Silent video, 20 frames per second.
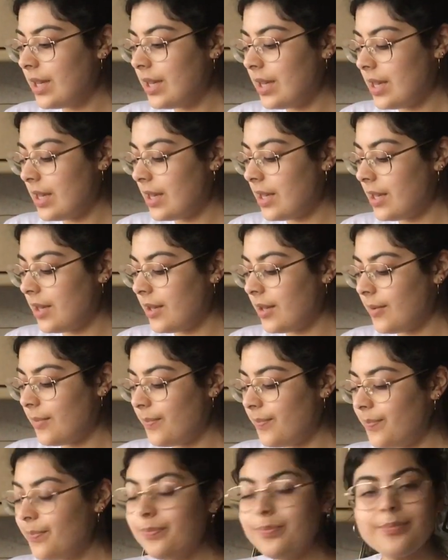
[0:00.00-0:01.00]

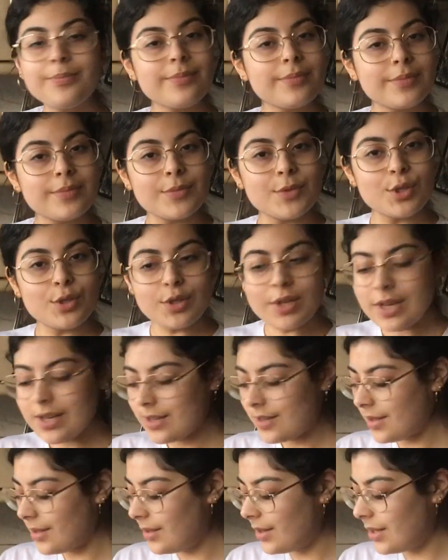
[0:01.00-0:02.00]
So yeah, I
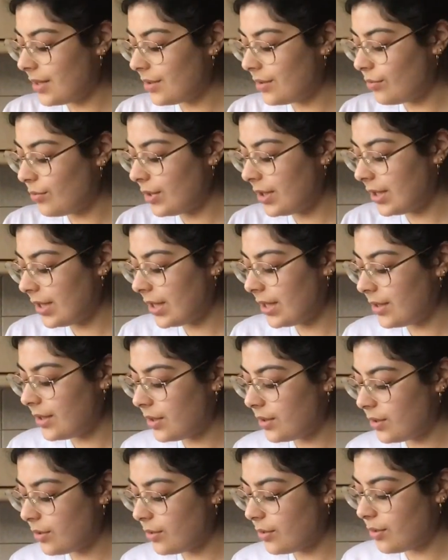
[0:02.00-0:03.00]
think that's really nice.
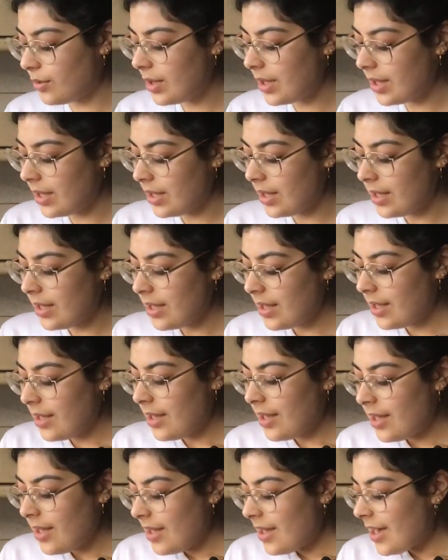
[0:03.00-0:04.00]
So
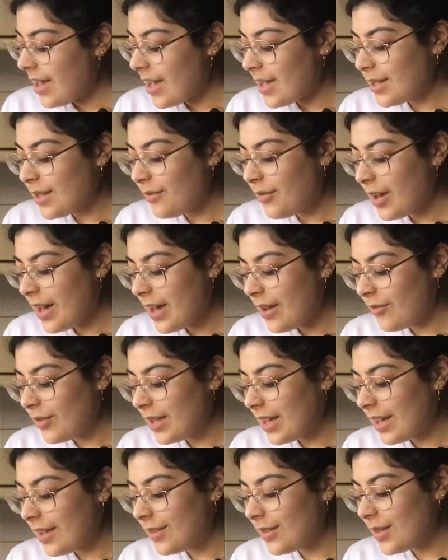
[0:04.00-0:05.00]
as if I haven't
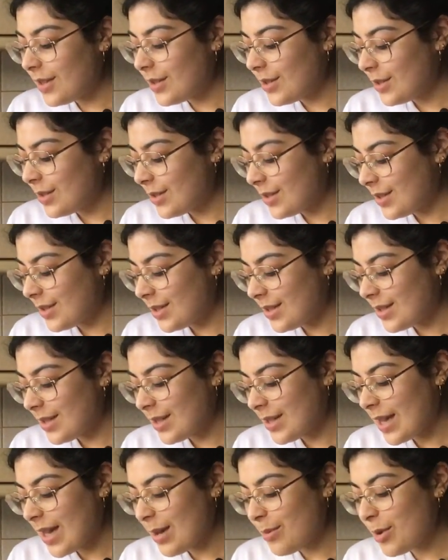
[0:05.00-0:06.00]
had this
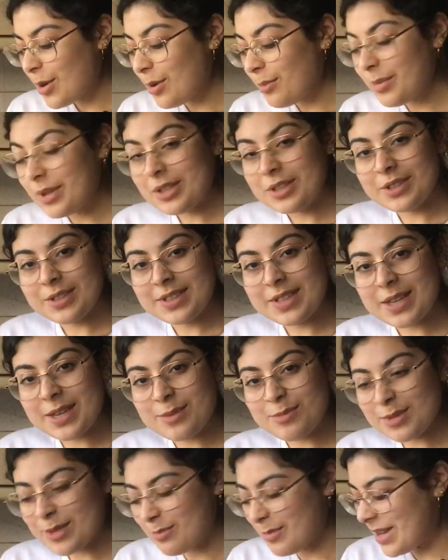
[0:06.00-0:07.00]
about a million times in
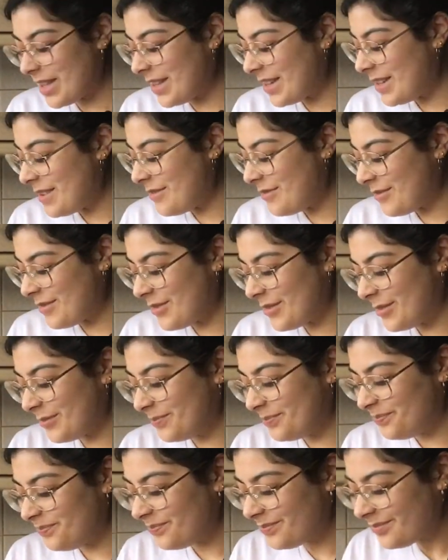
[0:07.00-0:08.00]
my life,
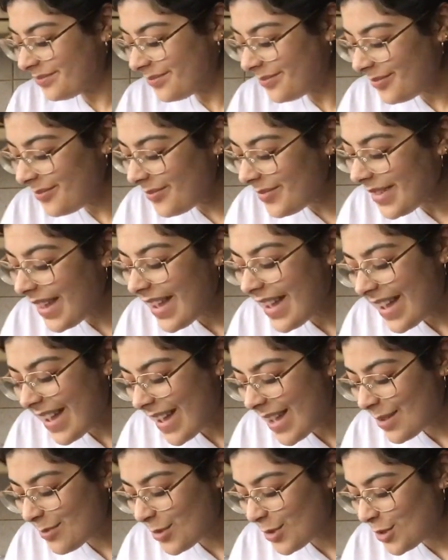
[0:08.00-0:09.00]
I'm
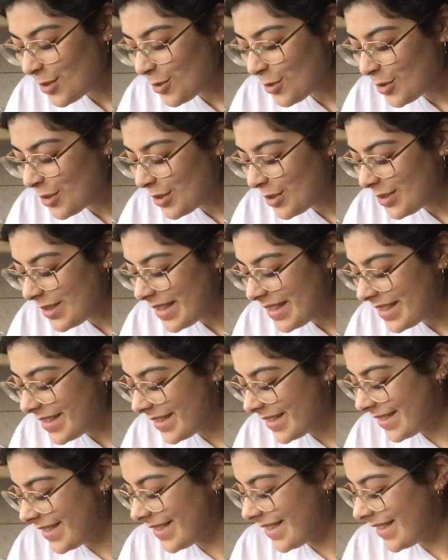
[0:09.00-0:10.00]
going to do a little taste.